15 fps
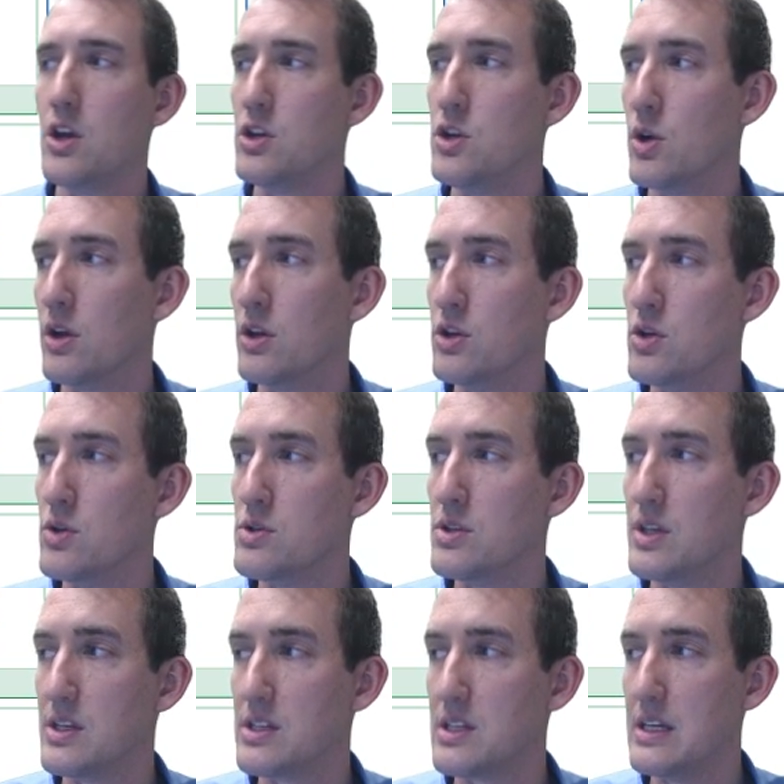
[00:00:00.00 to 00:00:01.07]
You can use
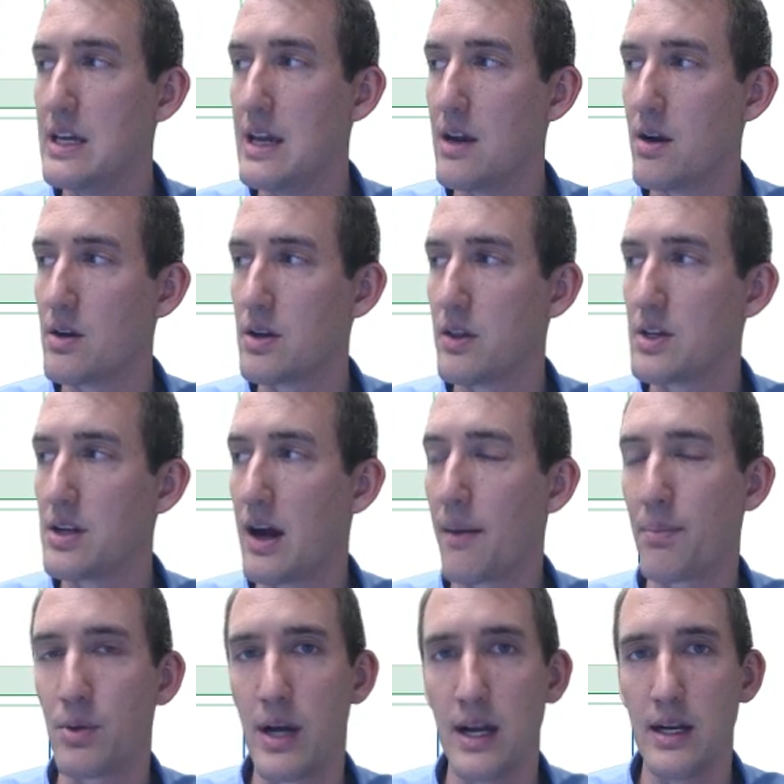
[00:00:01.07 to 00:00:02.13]
this gear to the
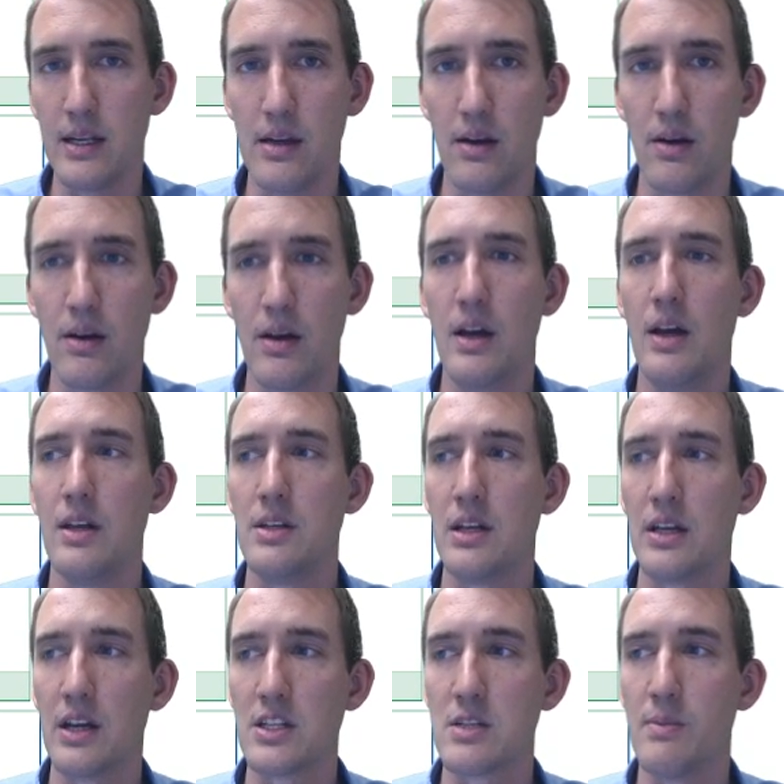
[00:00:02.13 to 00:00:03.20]
top right here to
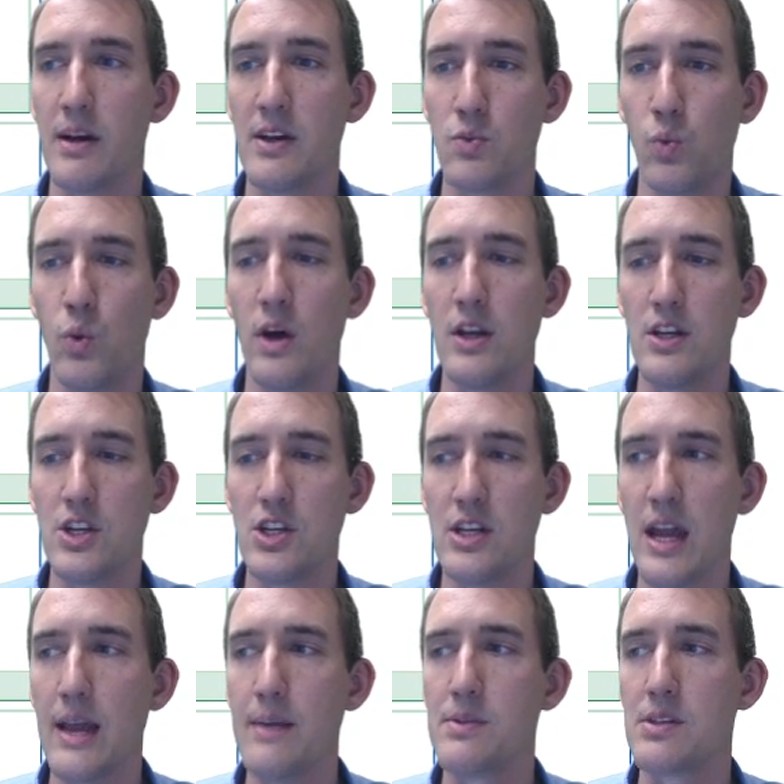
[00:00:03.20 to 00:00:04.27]
customize what
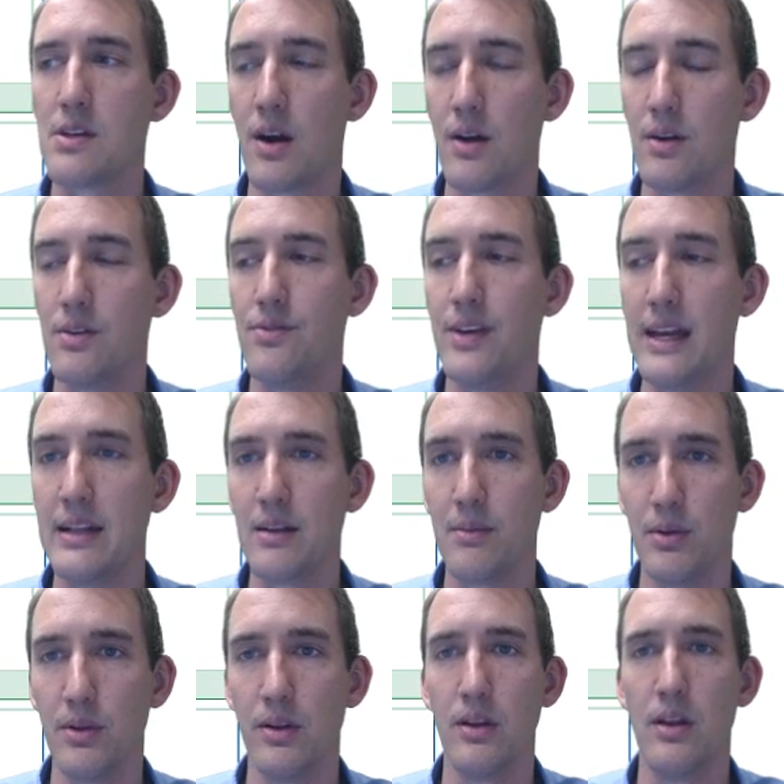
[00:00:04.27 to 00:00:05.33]
shapes are
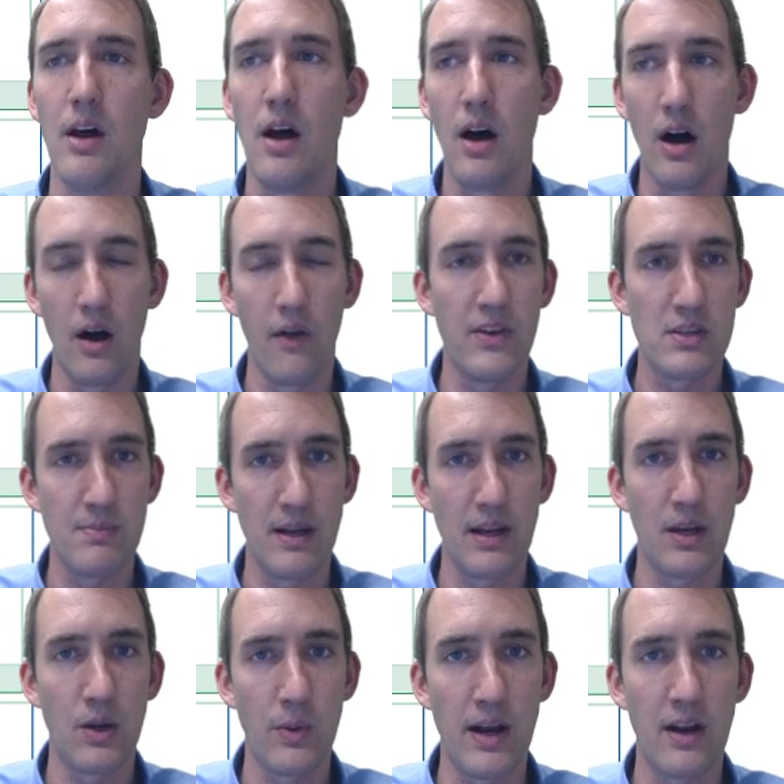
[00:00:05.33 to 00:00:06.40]
available on this
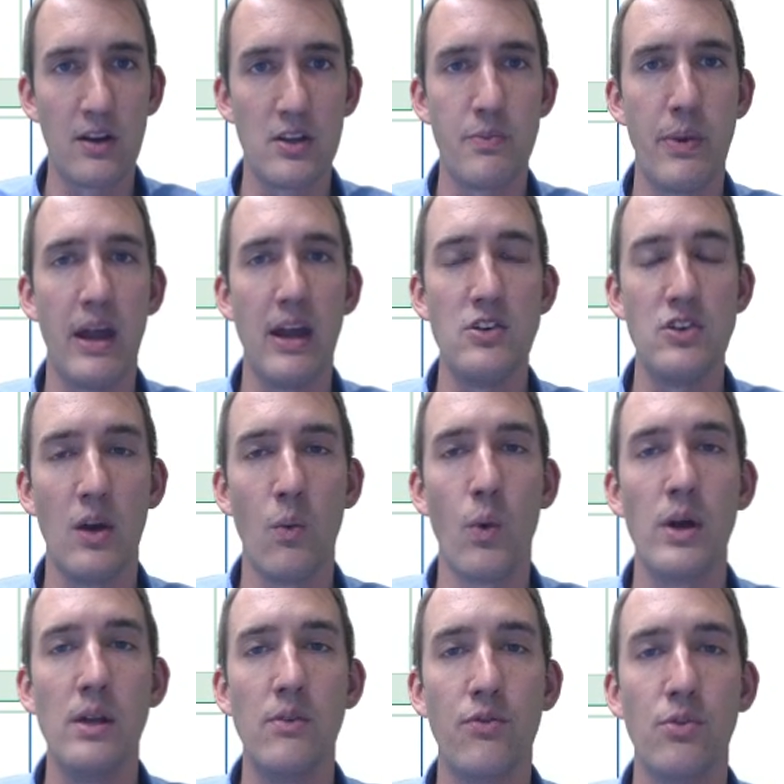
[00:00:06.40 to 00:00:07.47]
medical records page and
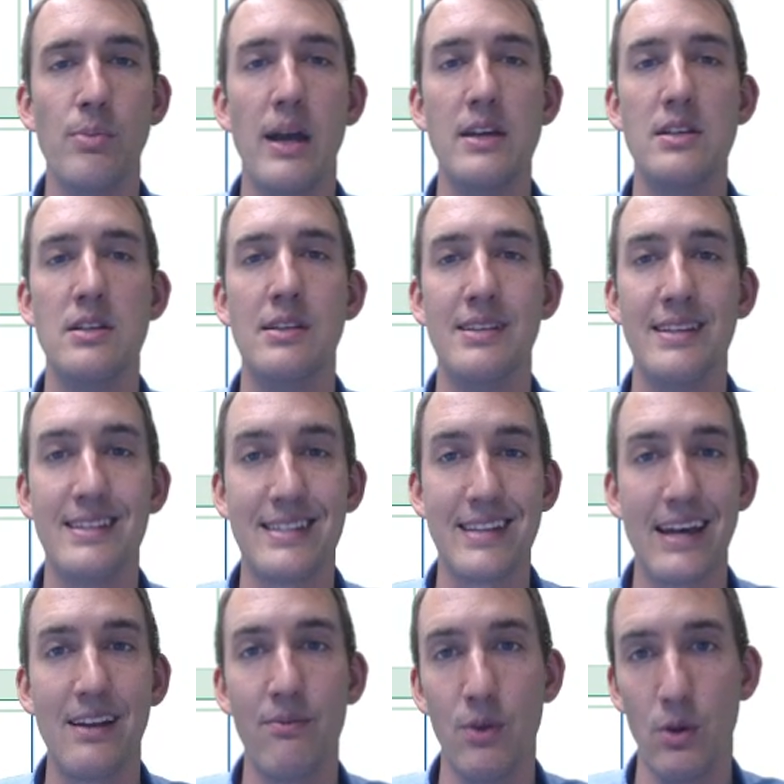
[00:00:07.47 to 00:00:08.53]
what information is
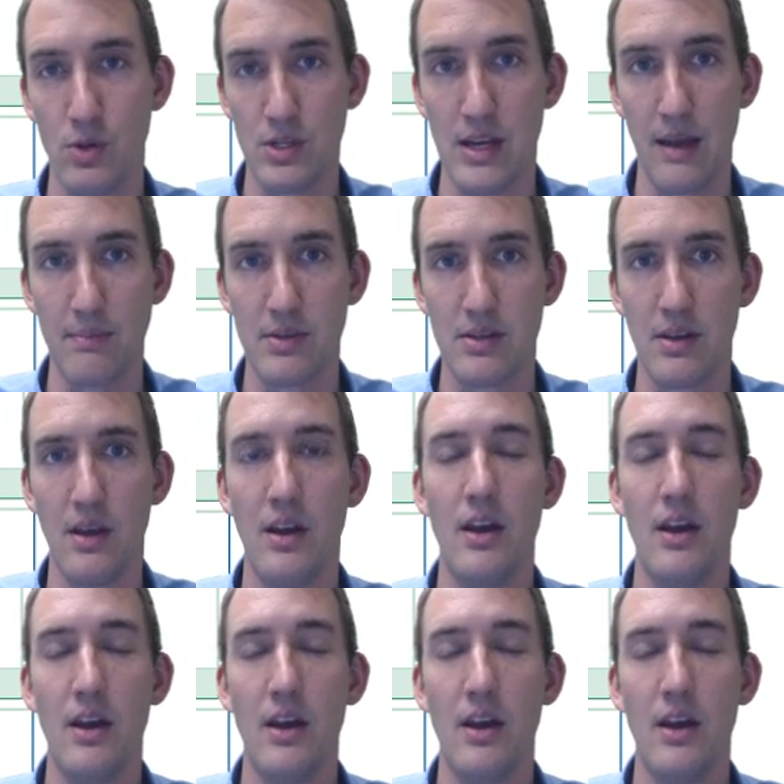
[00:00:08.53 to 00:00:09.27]
inside of those shapes.